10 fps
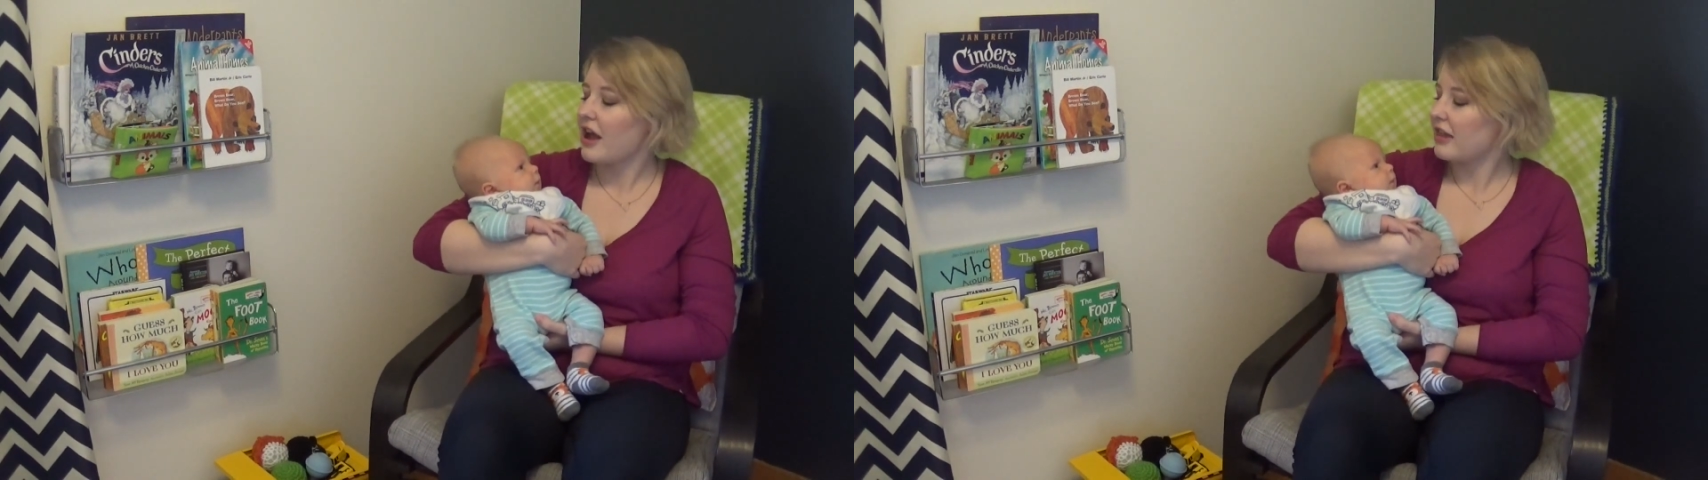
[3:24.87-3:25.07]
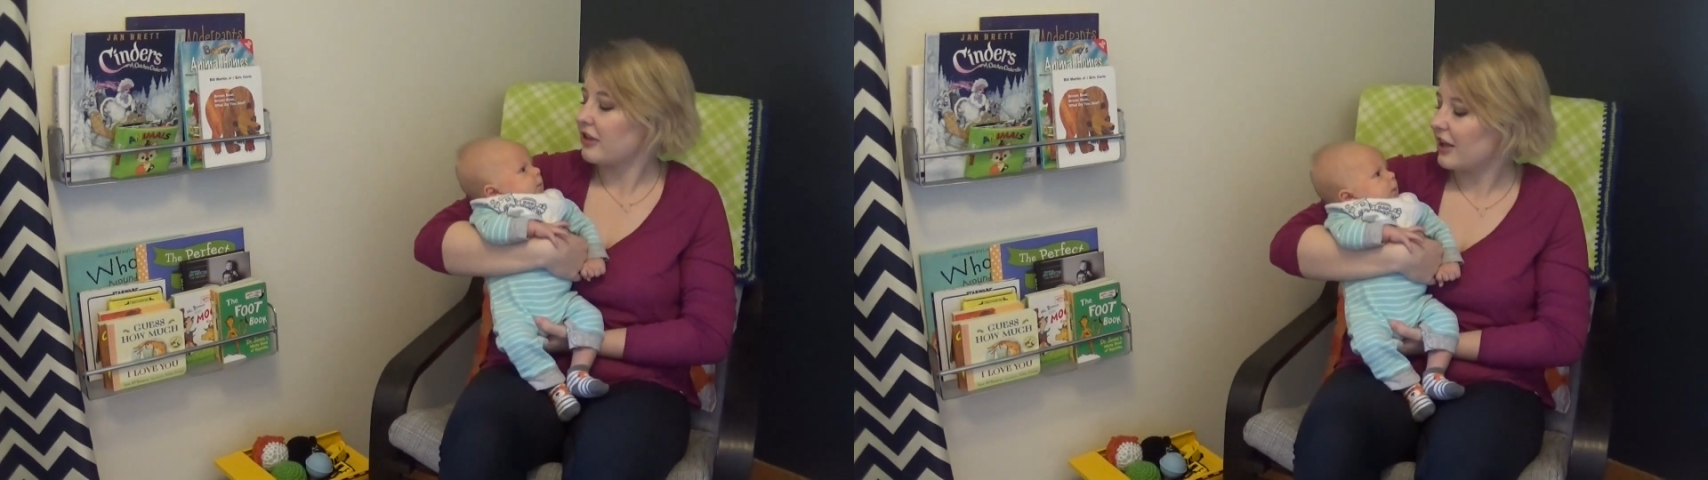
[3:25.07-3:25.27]

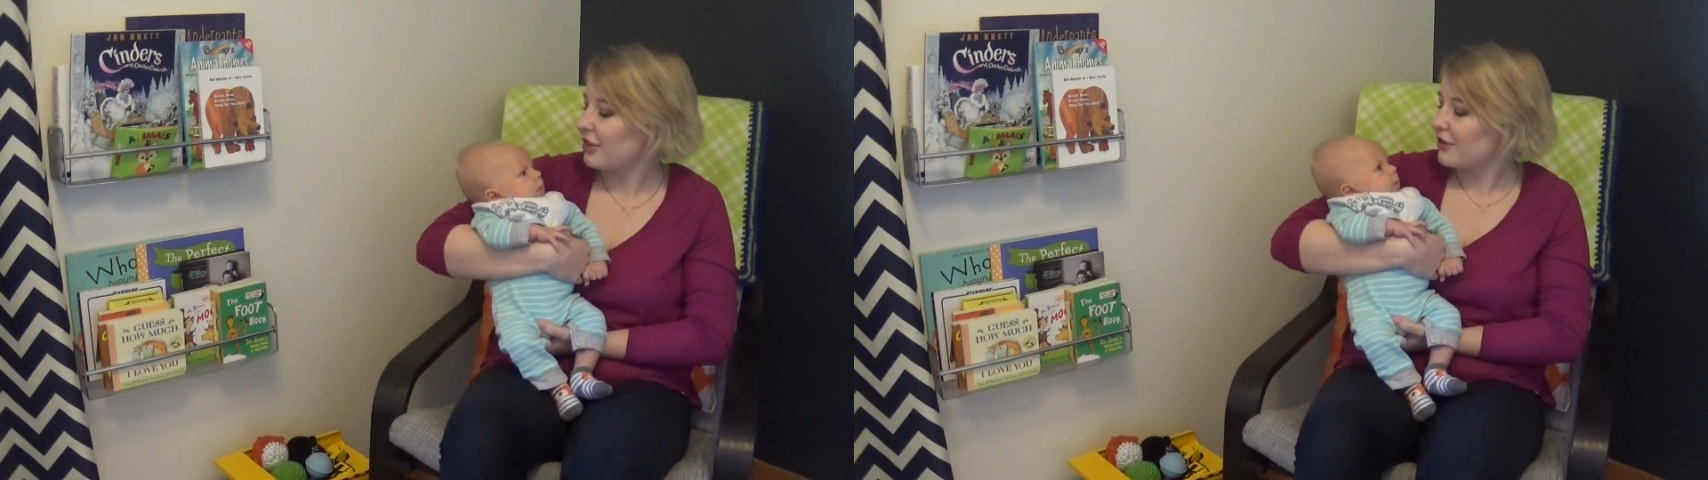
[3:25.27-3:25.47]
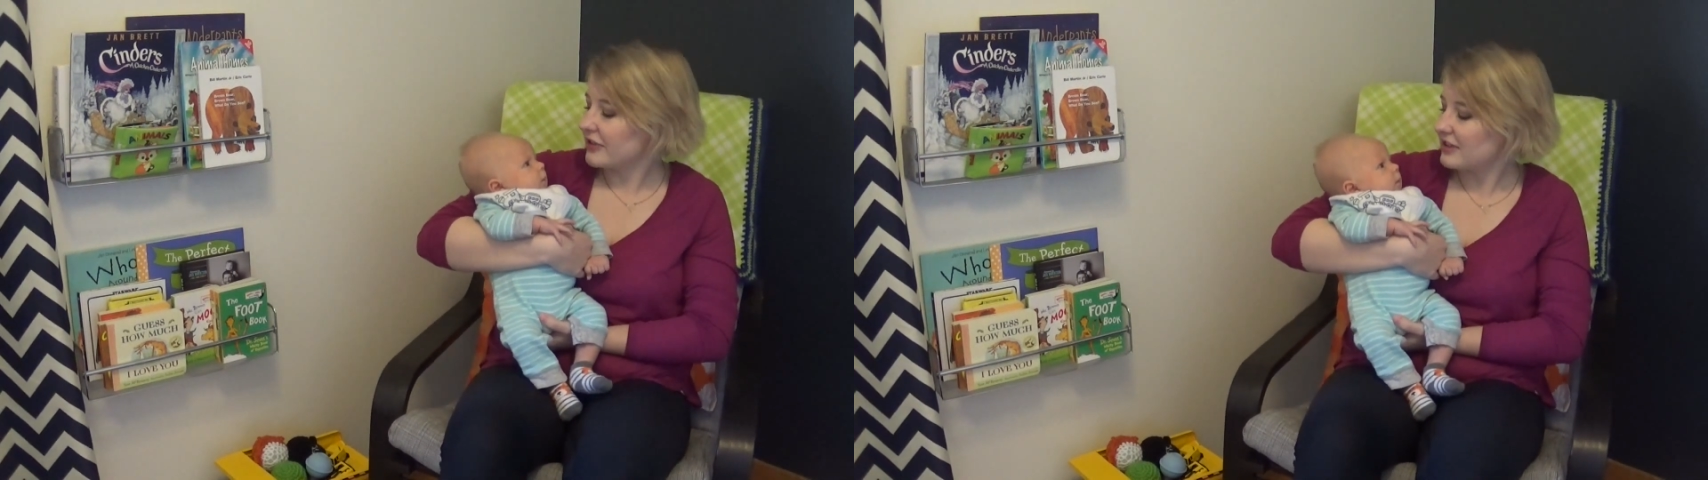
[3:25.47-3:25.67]
and look
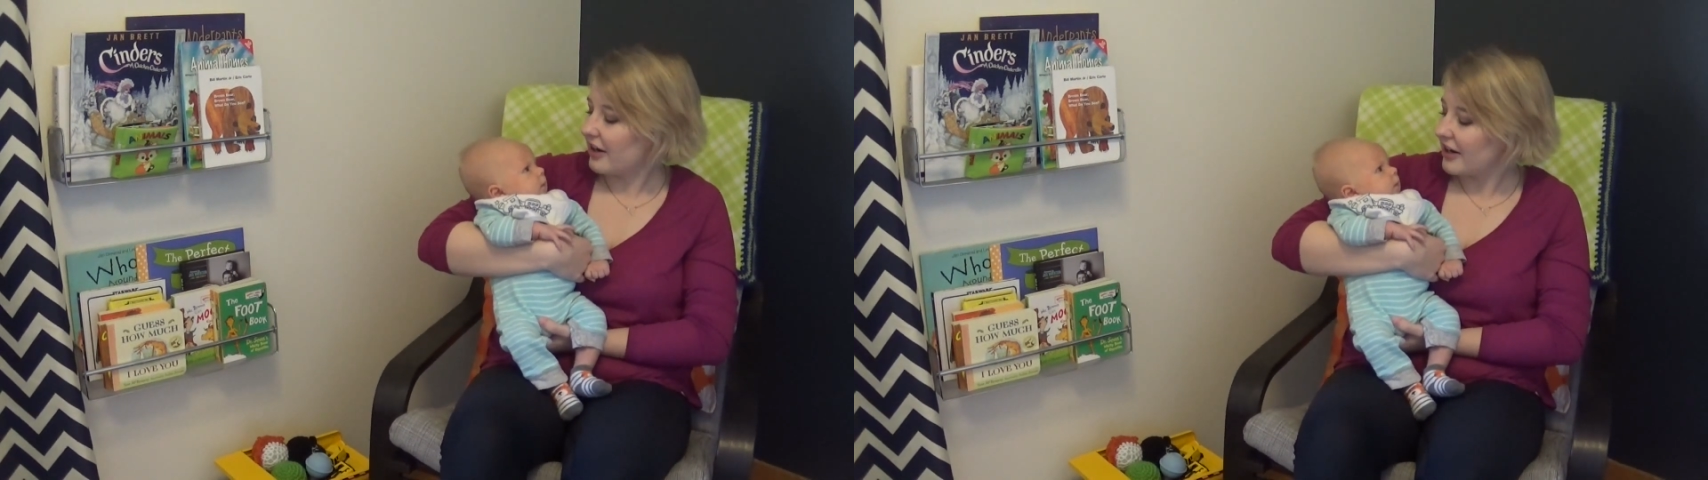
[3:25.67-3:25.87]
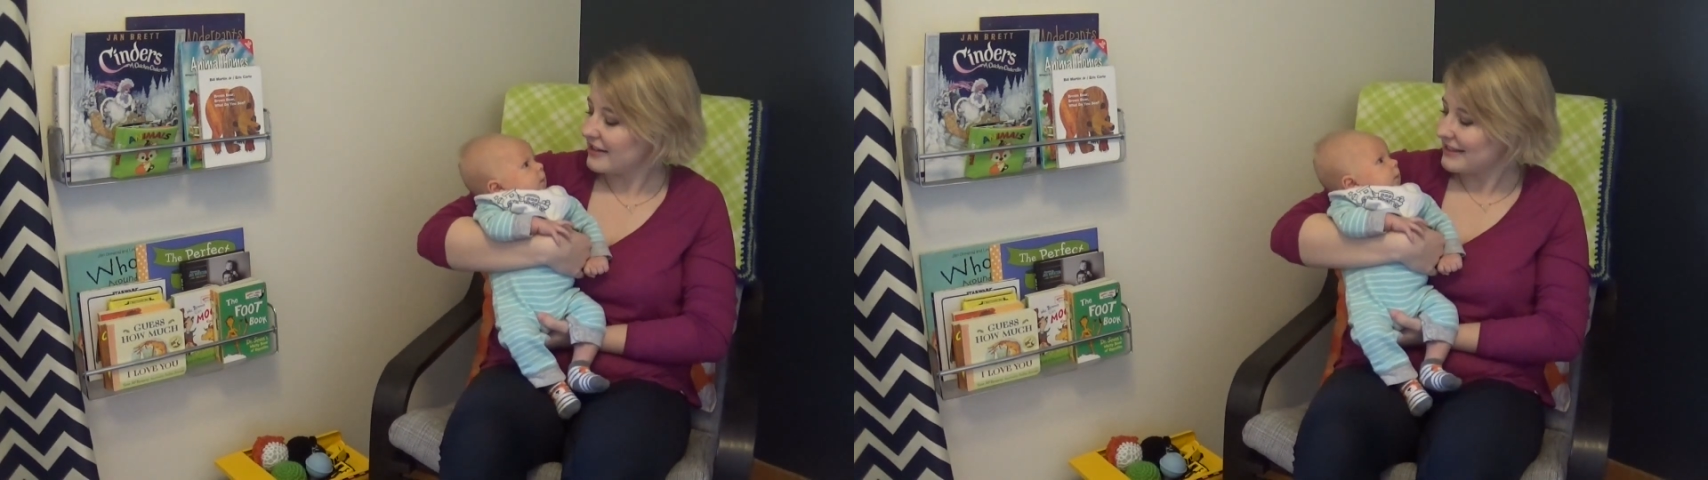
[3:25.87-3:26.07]
at those
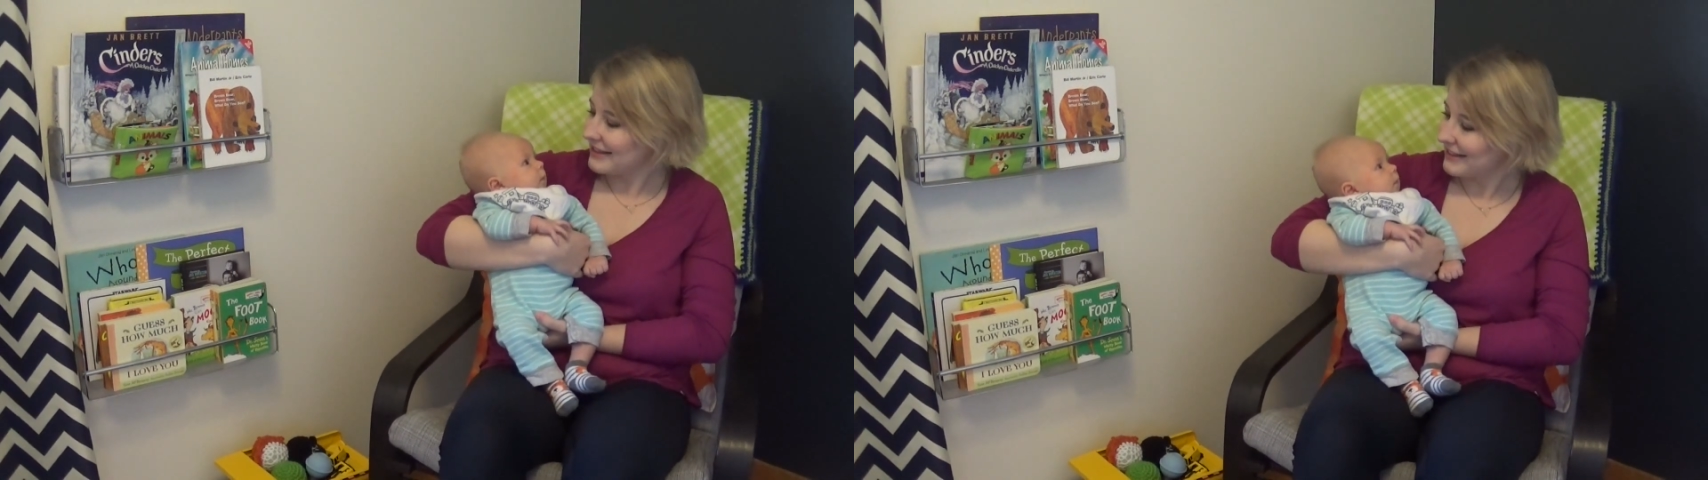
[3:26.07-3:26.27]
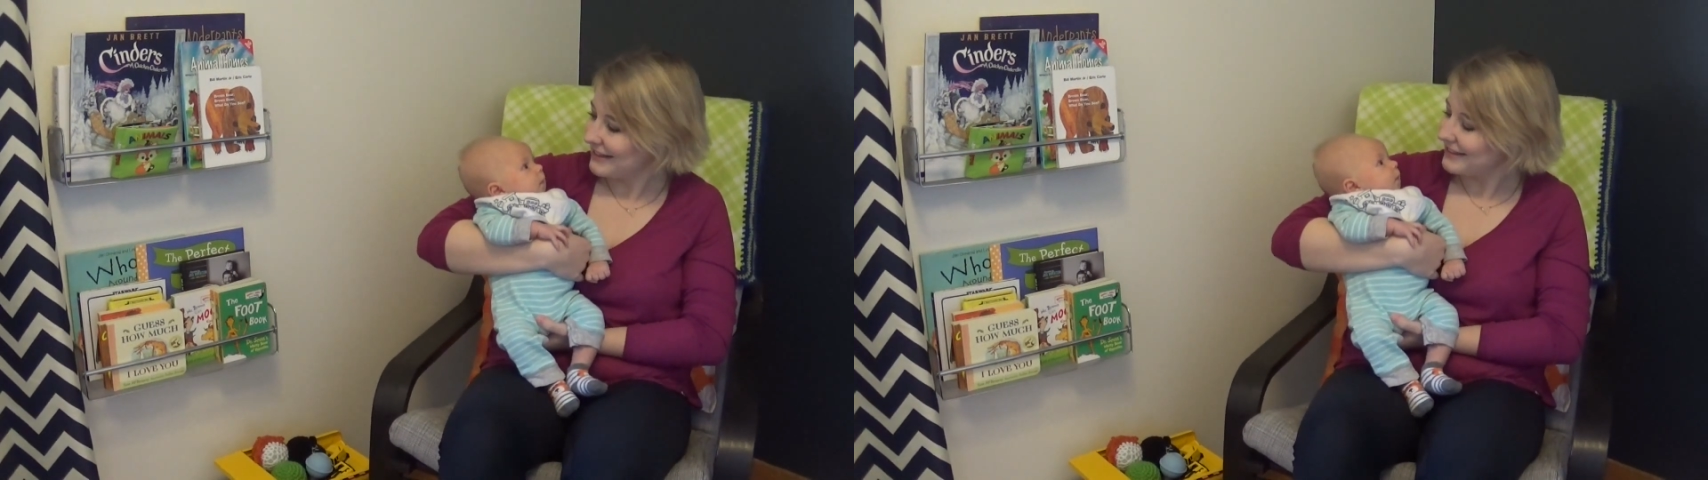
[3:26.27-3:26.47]
stars.